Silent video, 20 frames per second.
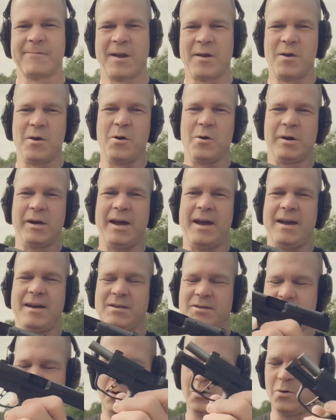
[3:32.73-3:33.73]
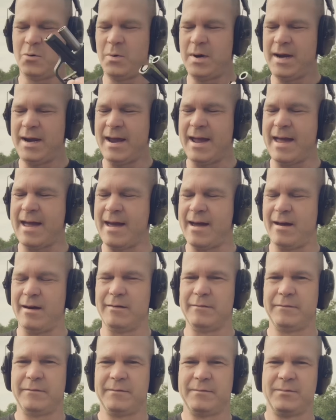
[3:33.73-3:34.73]
Okay, so we
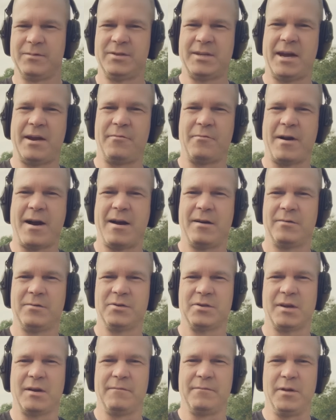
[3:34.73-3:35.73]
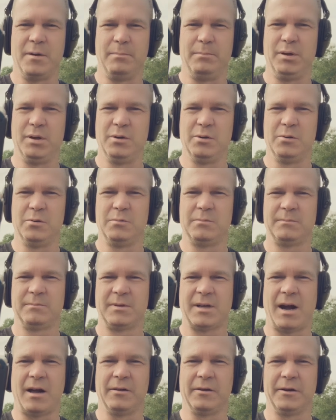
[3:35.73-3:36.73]
have 10 rounds of the blue
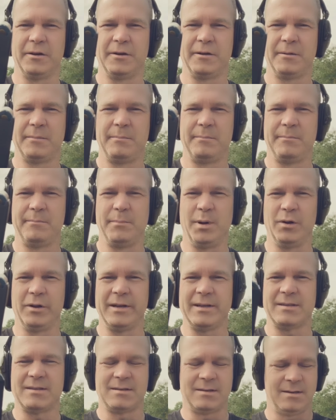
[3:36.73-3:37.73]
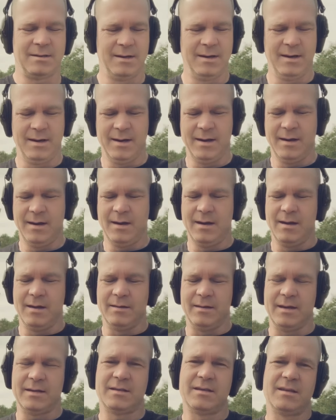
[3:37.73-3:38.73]
colored bullets.
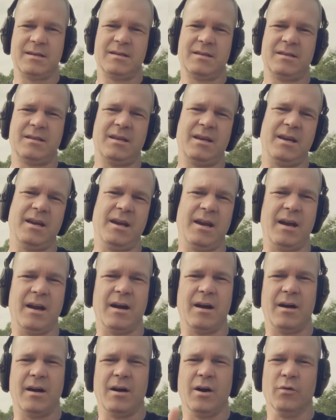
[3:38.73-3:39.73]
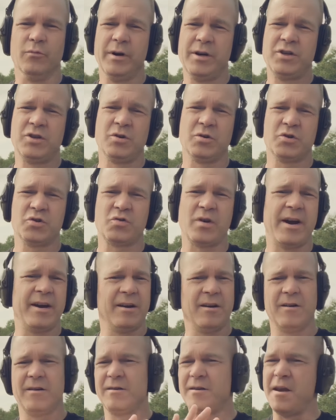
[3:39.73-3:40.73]
This is the original
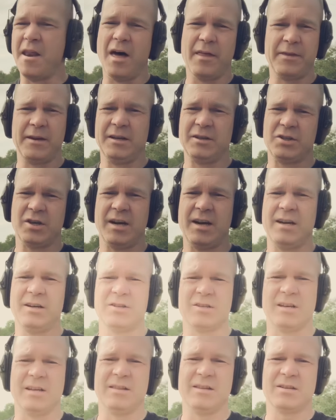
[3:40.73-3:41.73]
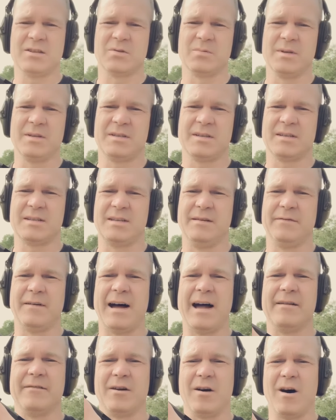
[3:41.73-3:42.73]
striker, nothing changed in this
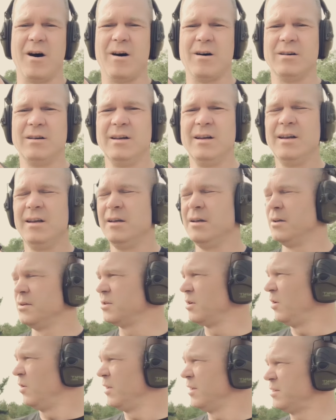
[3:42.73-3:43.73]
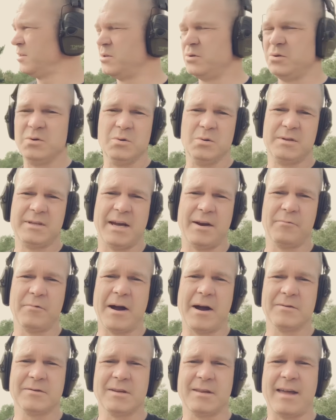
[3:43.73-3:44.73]
365 at all. So let's do 10
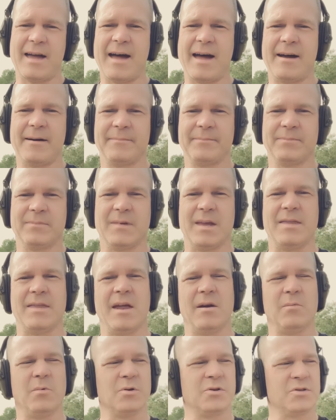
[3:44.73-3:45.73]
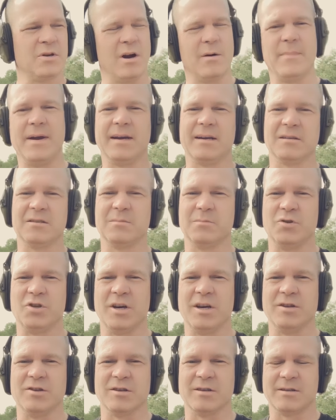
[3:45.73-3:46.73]
rounds of that, and then we'll start making some
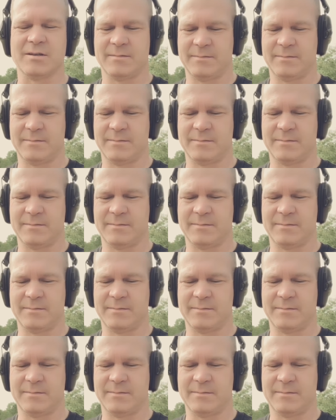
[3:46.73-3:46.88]
changes.